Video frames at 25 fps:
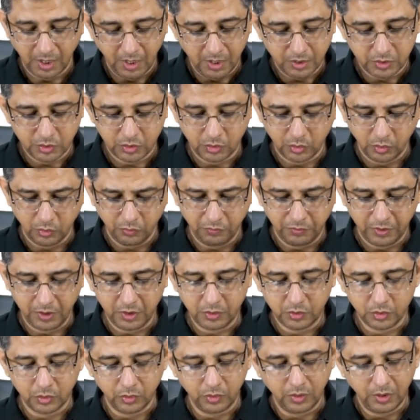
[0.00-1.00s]
So we
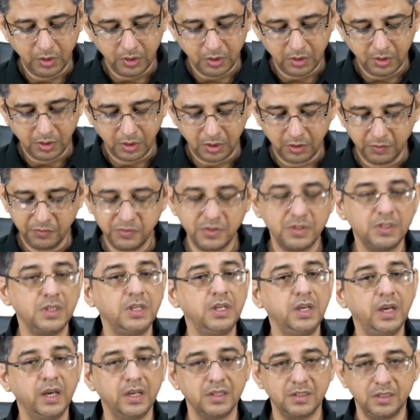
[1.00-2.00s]
should give
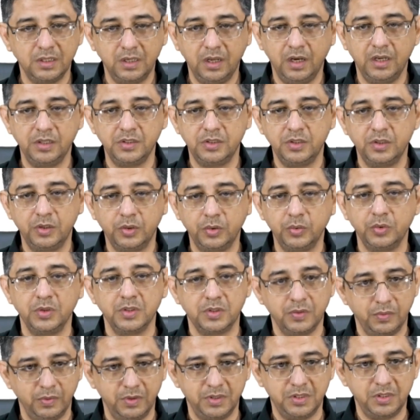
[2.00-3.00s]
C as an answer to this
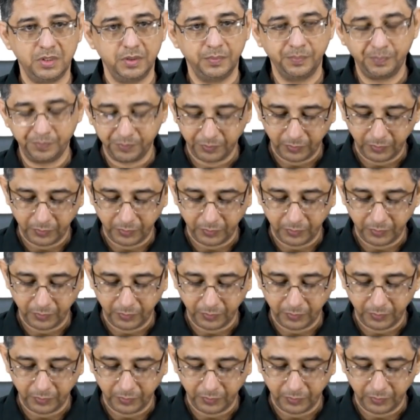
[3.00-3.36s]
question.